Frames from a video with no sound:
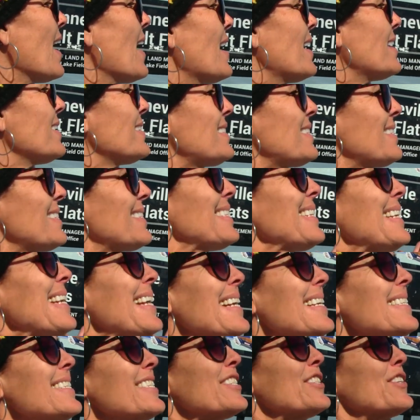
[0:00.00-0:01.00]
a
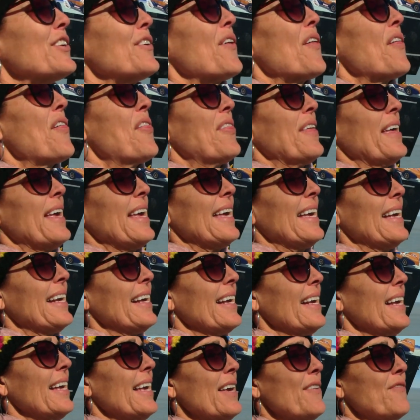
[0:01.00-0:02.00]
seasonal
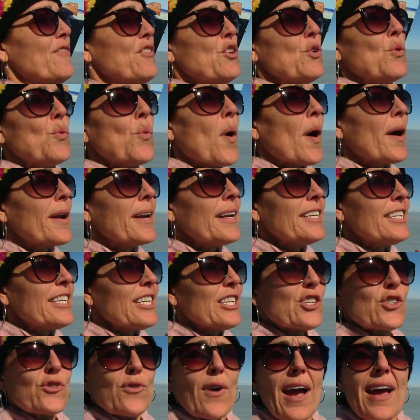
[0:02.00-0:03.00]
thing if you wanted to
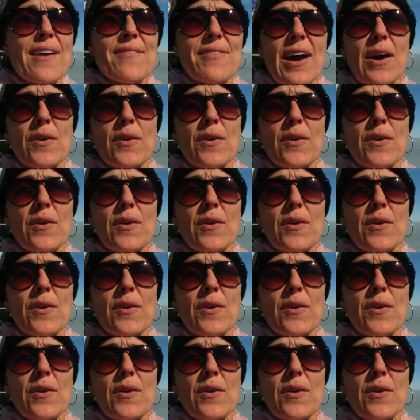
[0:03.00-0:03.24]
drive